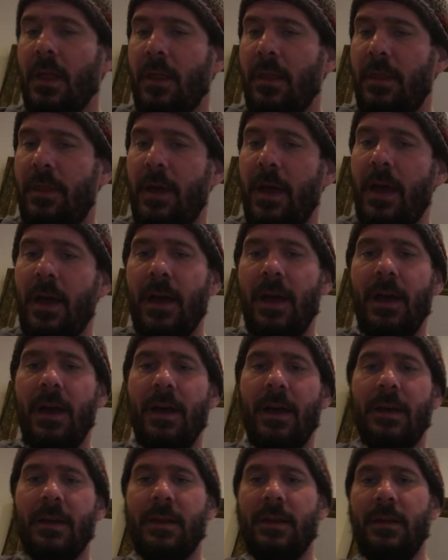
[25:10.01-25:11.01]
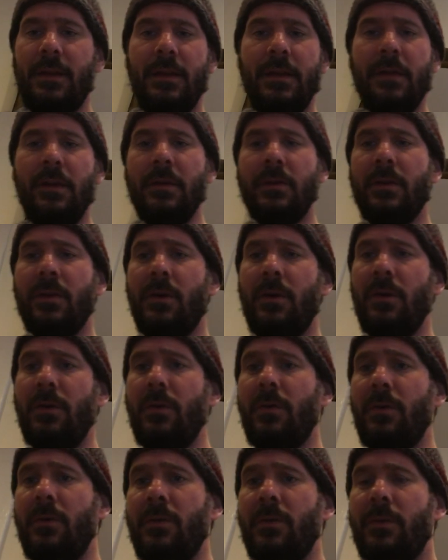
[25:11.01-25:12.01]
That little
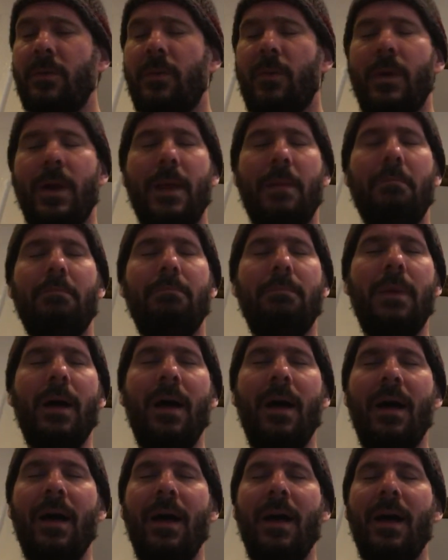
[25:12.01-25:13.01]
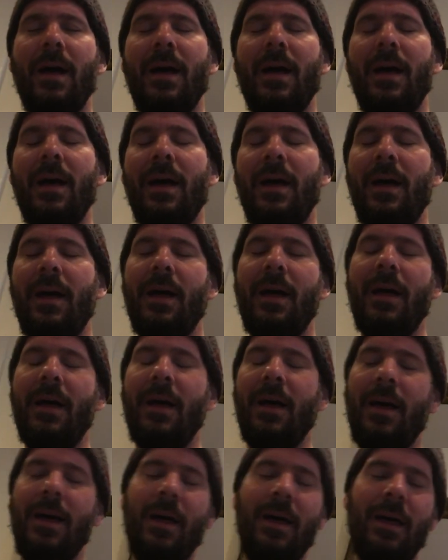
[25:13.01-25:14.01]
goat went
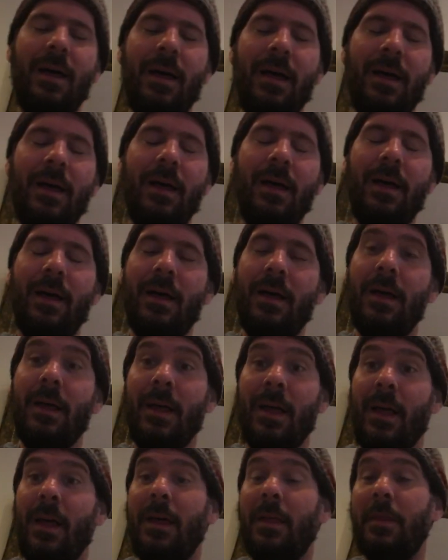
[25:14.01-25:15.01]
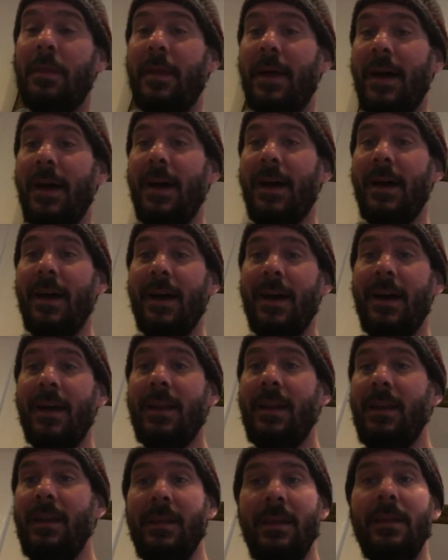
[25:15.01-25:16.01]
baa. That
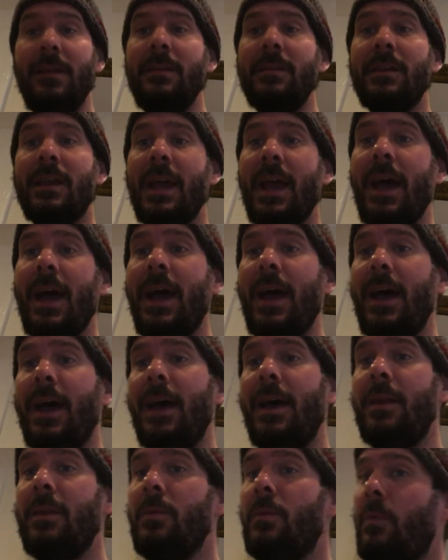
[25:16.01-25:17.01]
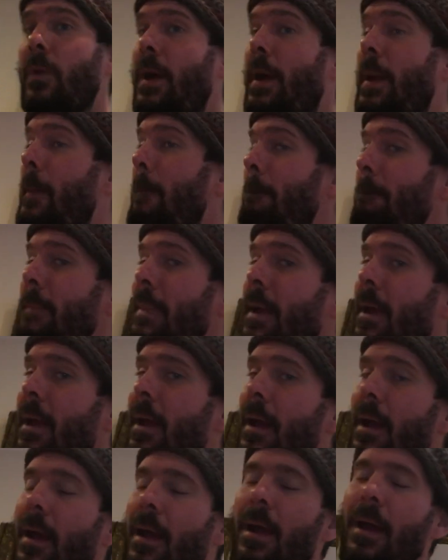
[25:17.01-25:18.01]
little cat went
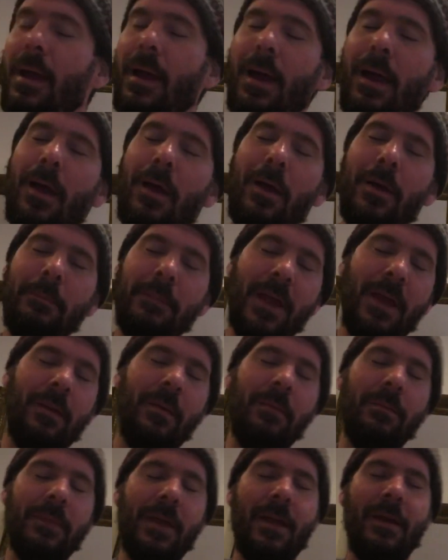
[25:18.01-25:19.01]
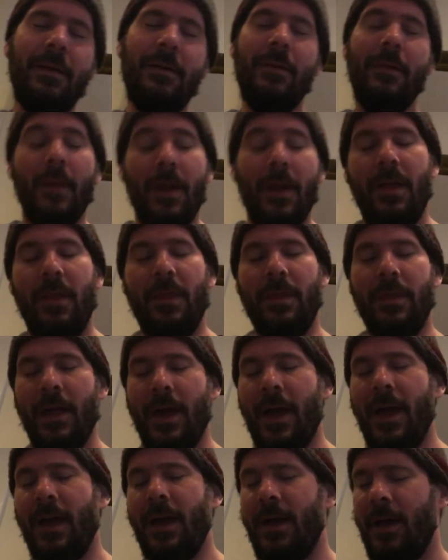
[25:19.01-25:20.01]
meow, meow, meow.
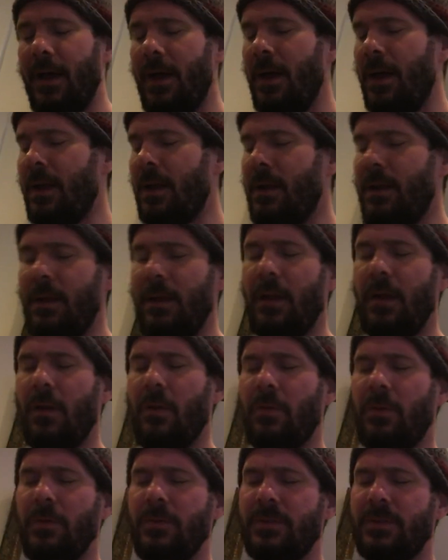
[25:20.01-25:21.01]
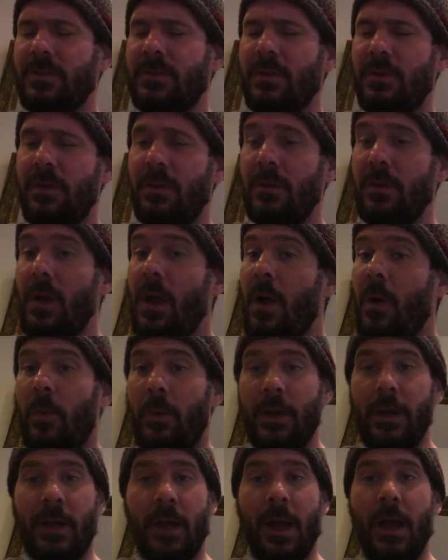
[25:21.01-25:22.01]
That little rooster
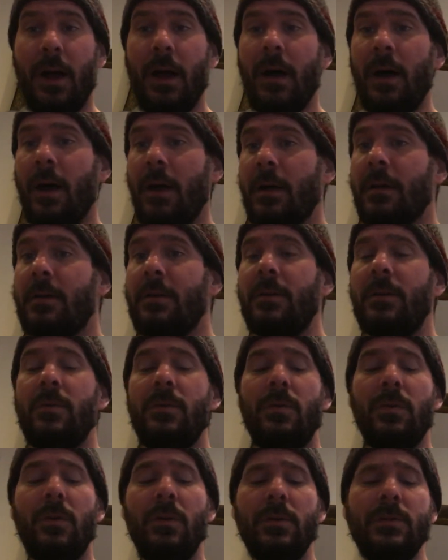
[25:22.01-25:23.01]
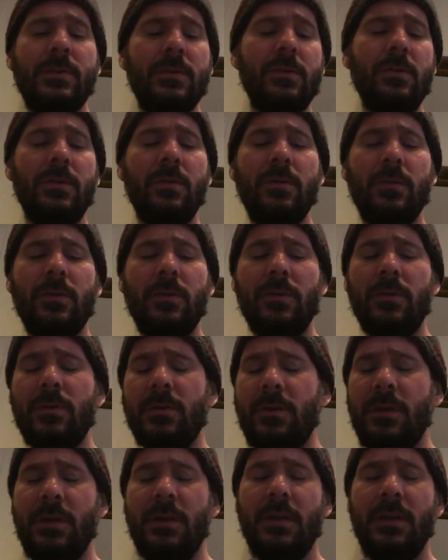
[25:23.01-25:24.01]
went cock-a-doodle-doo,
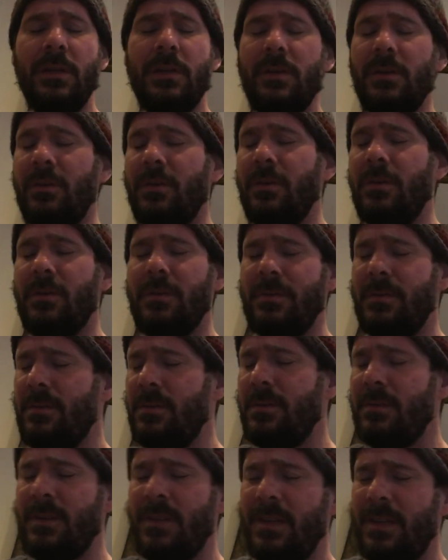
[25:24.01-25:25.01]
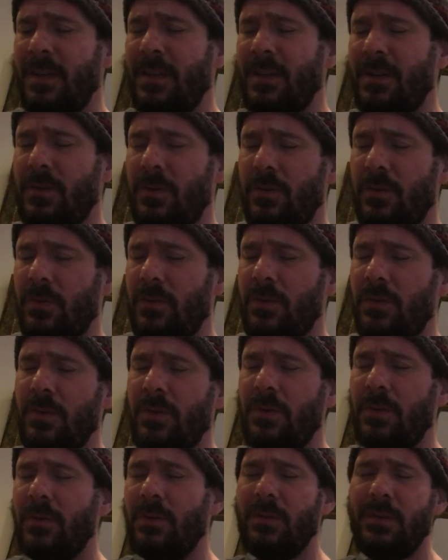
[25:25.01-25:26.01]

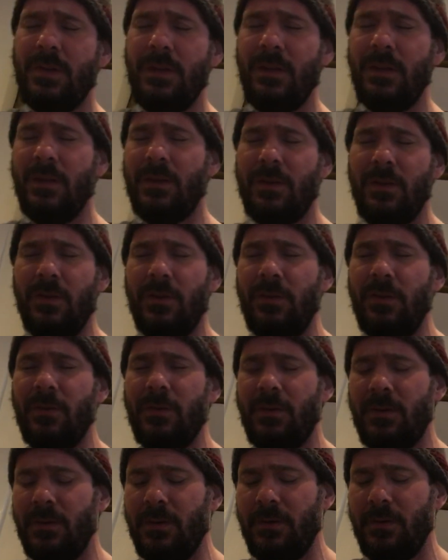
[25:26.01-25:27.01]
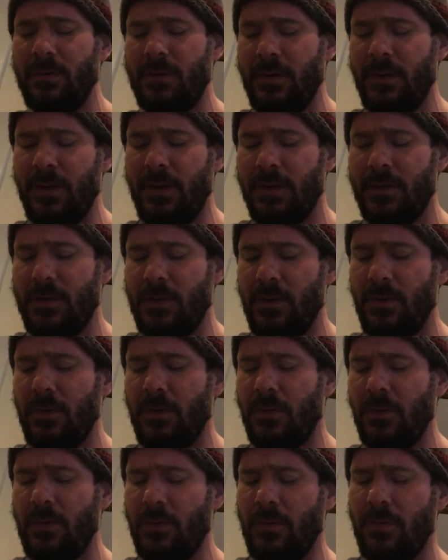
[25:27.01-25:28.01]

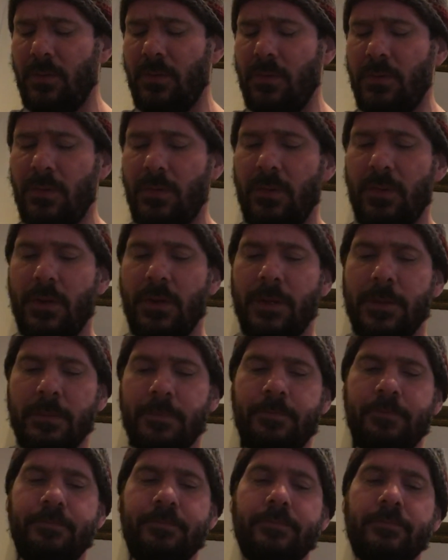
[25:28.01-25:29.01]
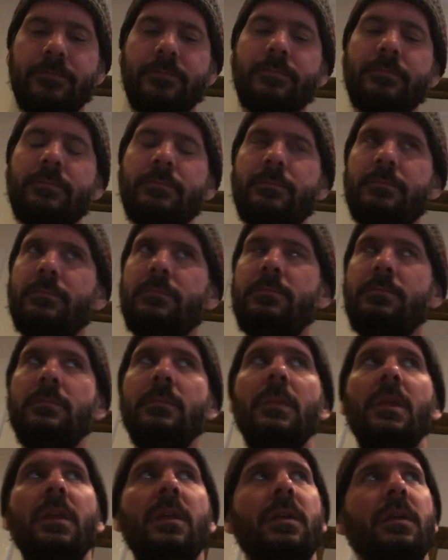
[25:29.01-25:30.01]

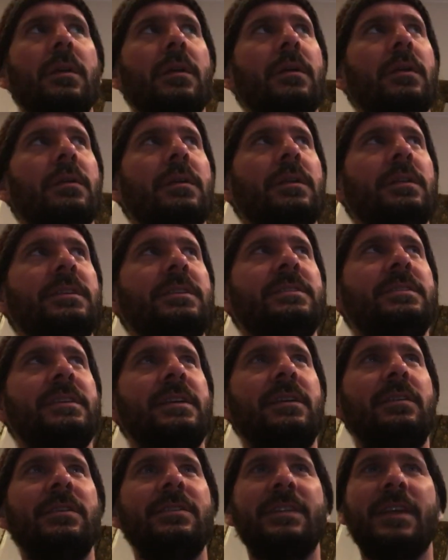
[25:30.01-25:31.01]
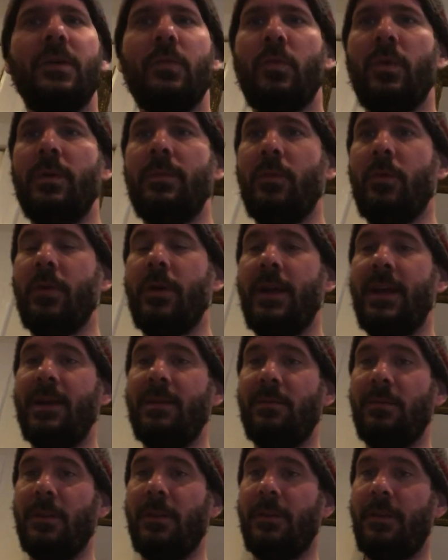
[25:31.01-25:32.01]
dee-doodle-dee-doodle-dee-doodle-dee-doo. See, let's get one more
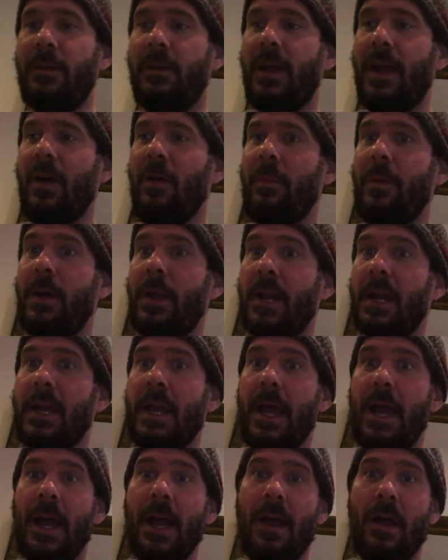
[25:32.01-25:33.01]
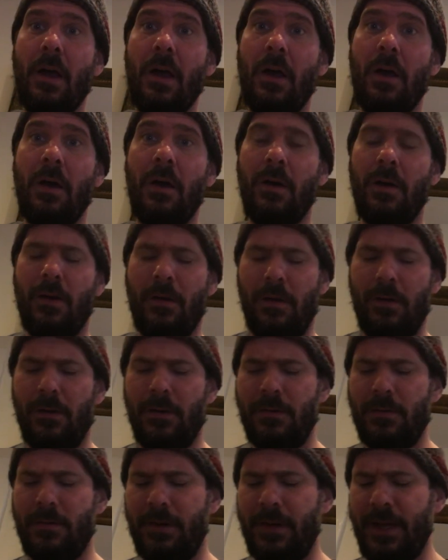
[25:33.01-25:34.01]
animal in there. How about a
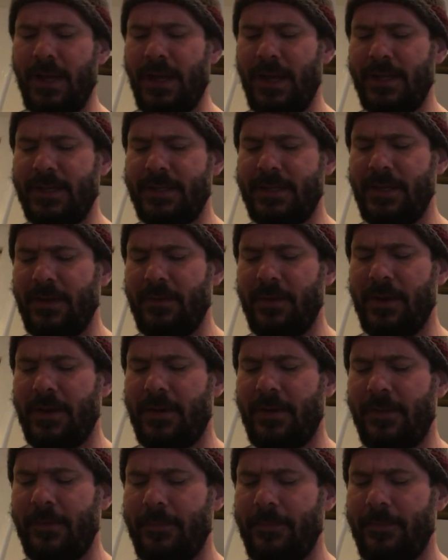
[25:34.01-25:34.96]
cow? Yes, here we go.